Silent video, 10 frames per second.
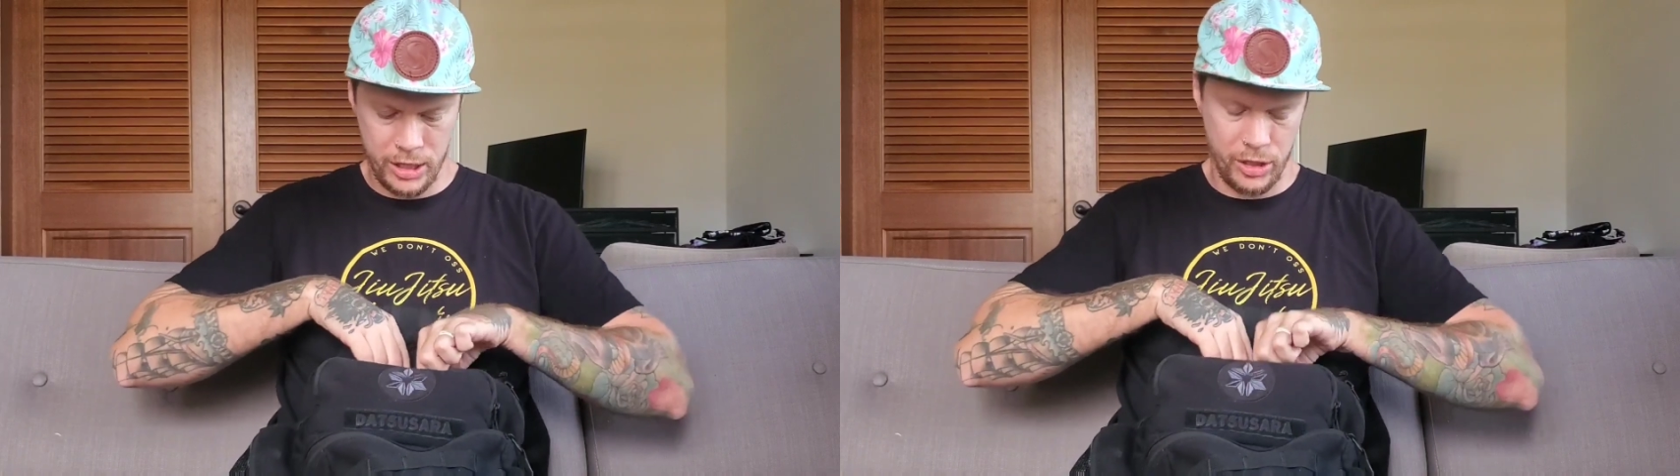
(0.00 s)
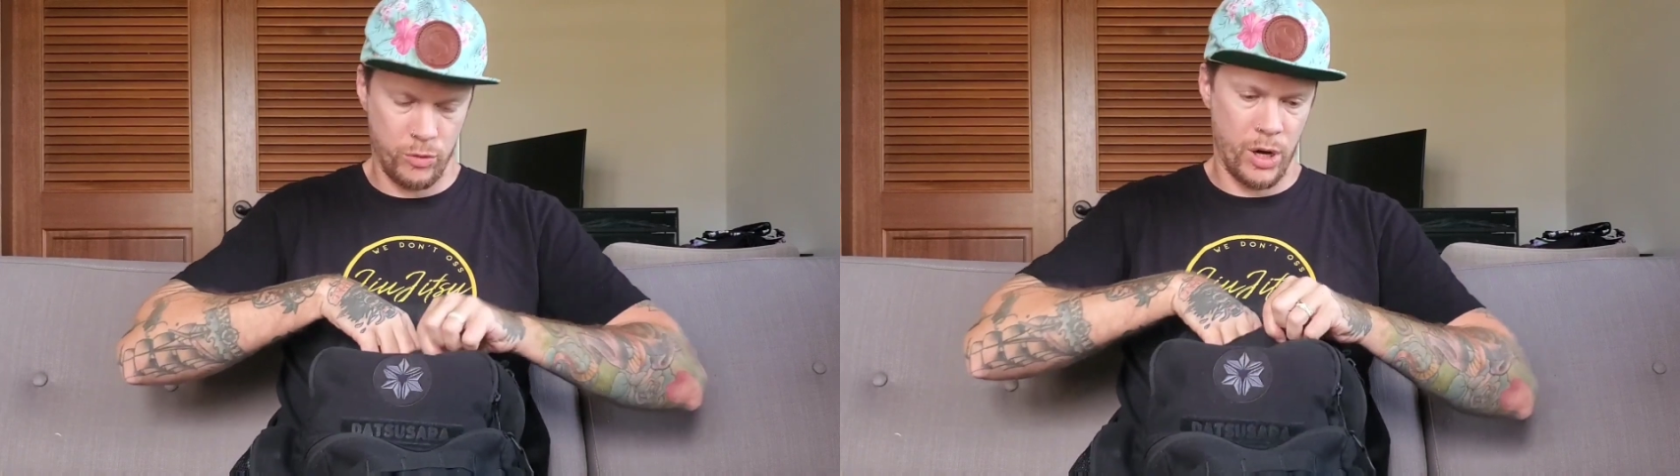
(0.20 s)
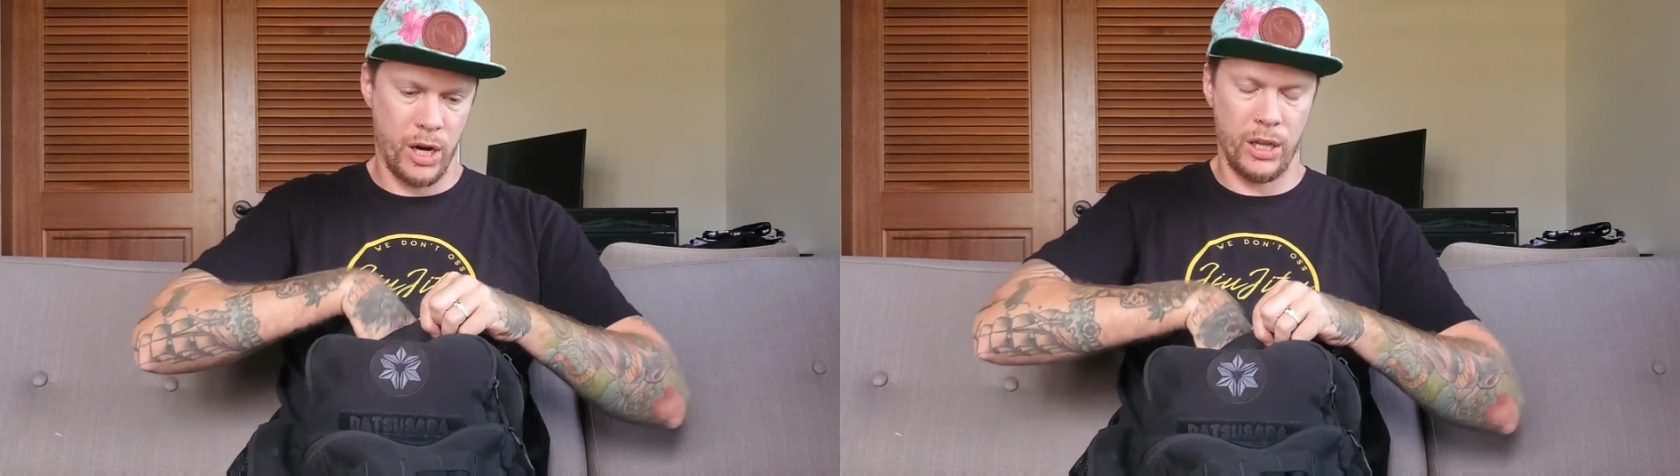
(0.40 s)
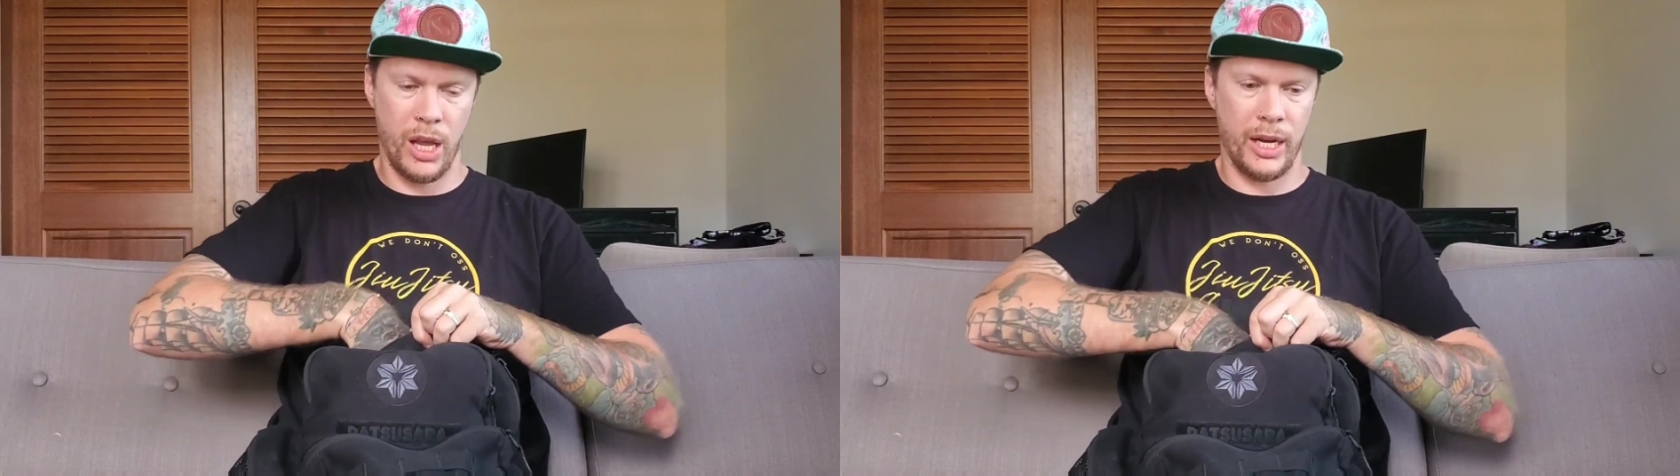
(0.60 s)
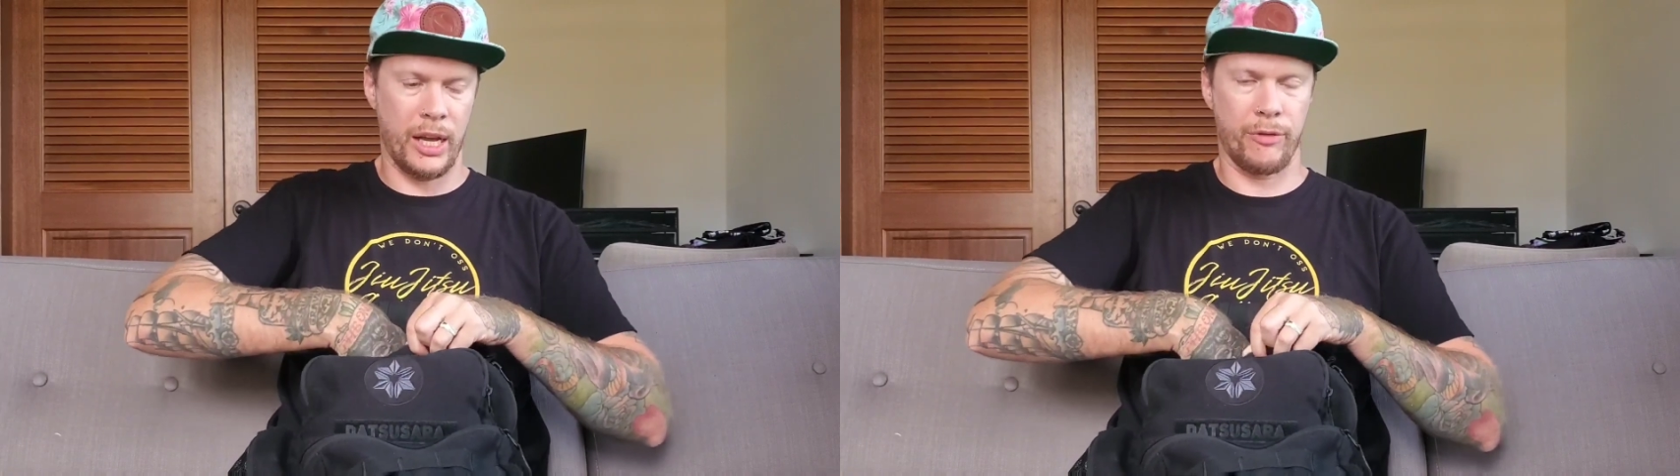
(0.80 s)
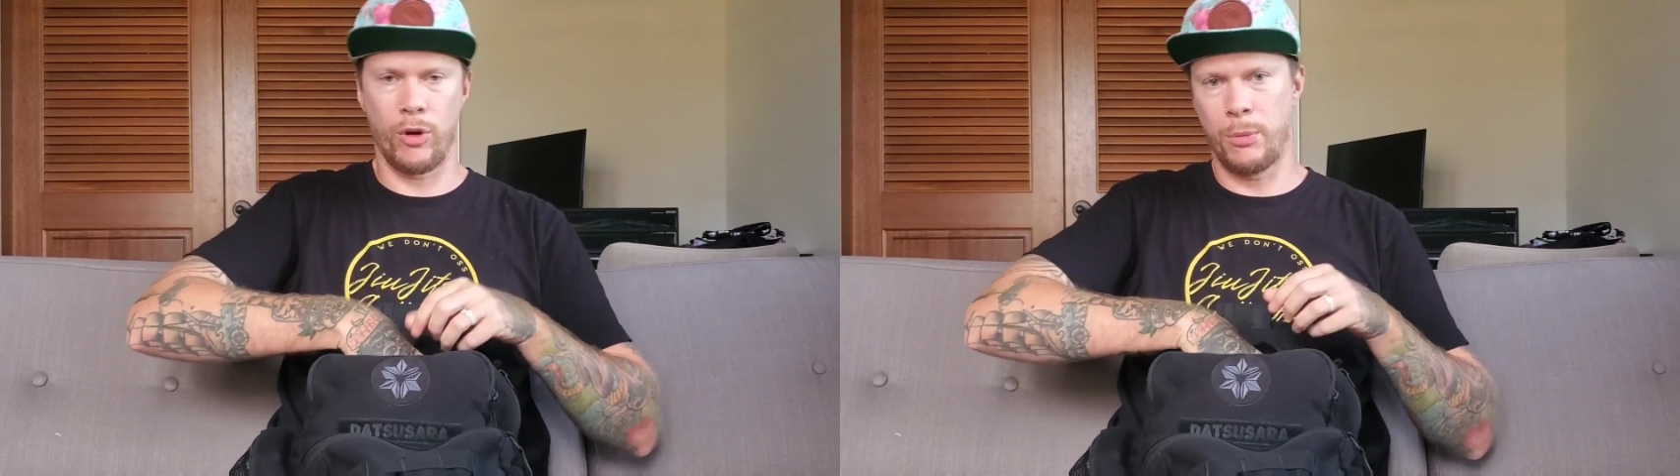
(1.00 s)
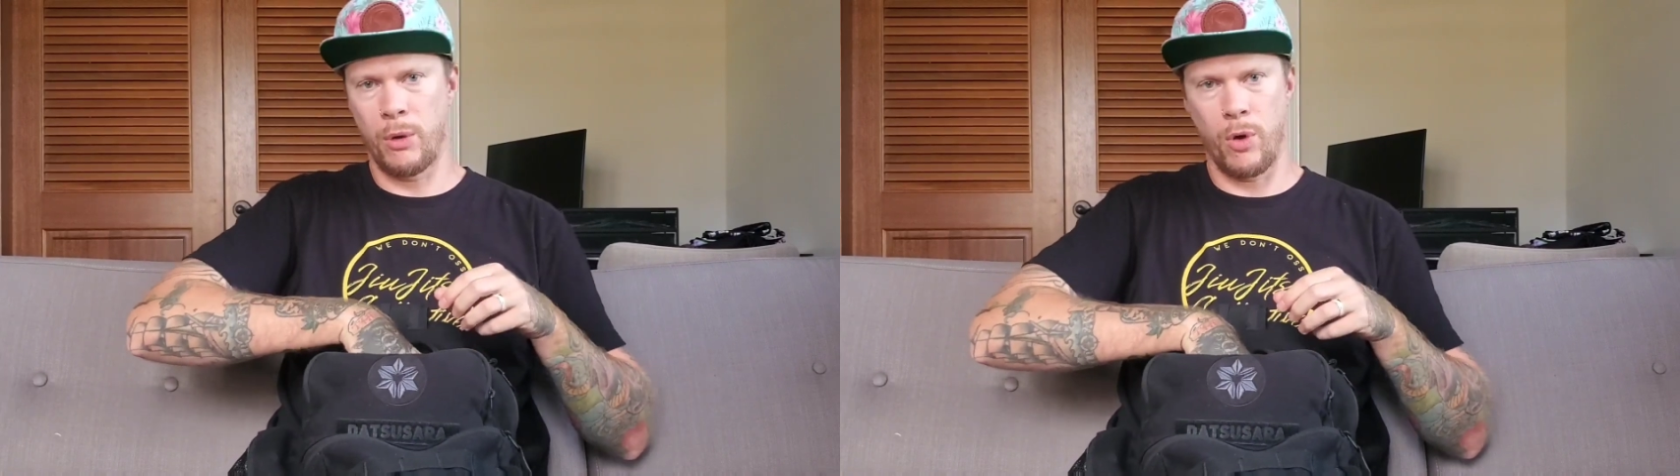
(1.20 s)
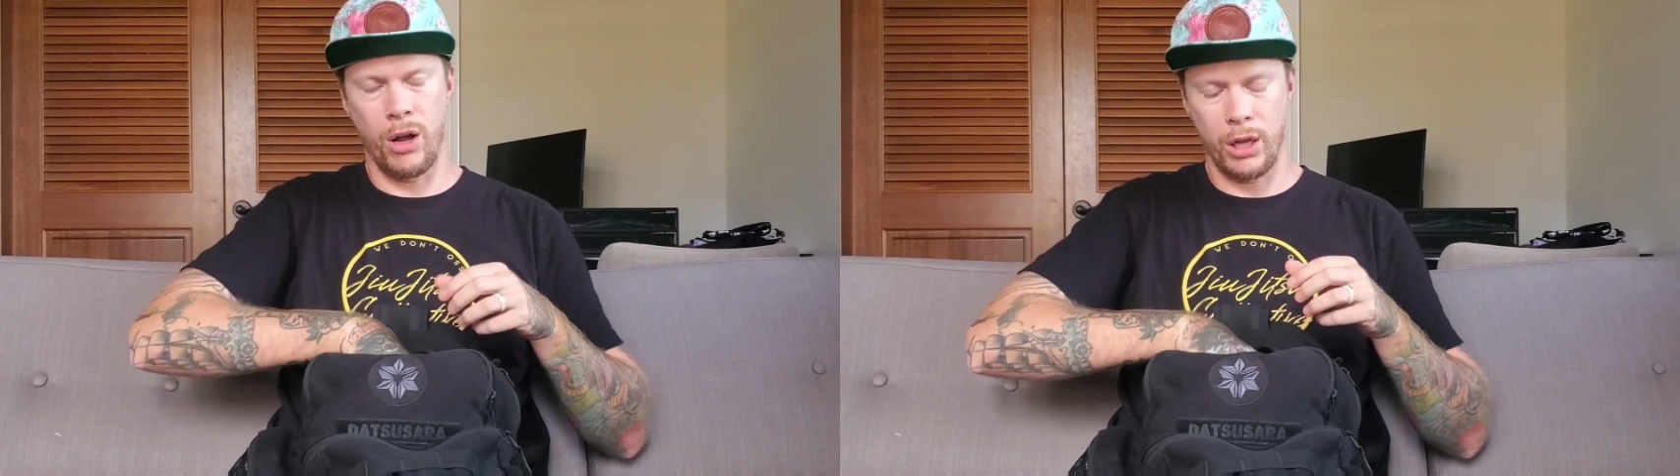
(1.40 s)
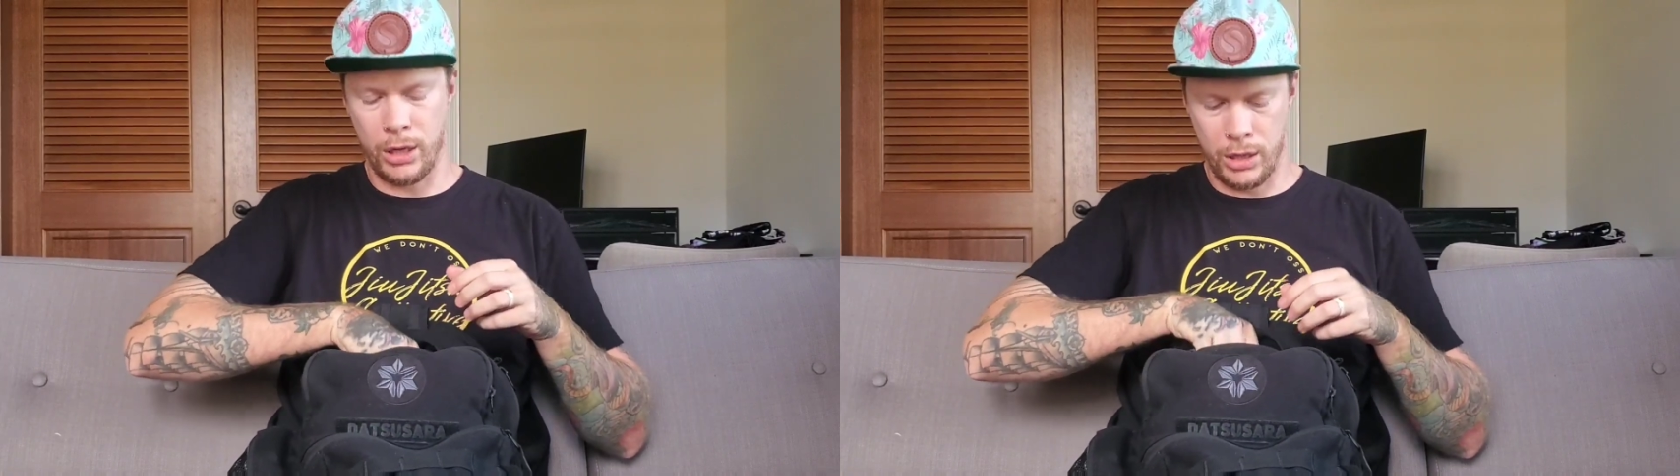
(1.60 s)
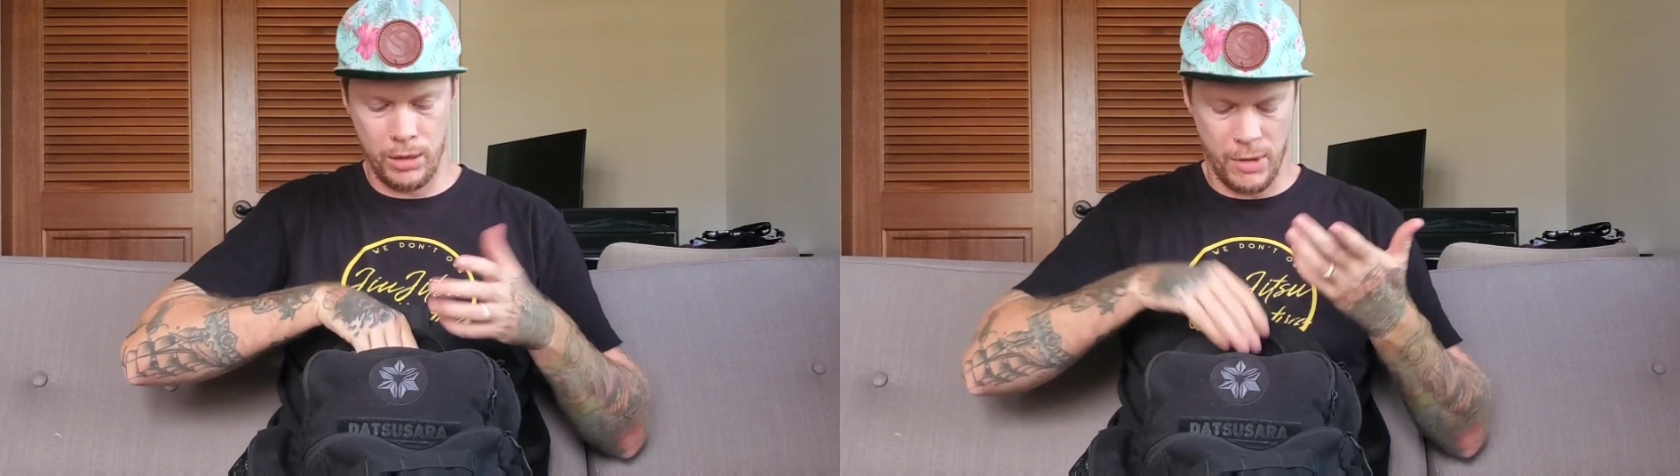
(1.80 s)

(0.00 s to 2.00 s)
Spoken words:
This is where, like, I throw my wallet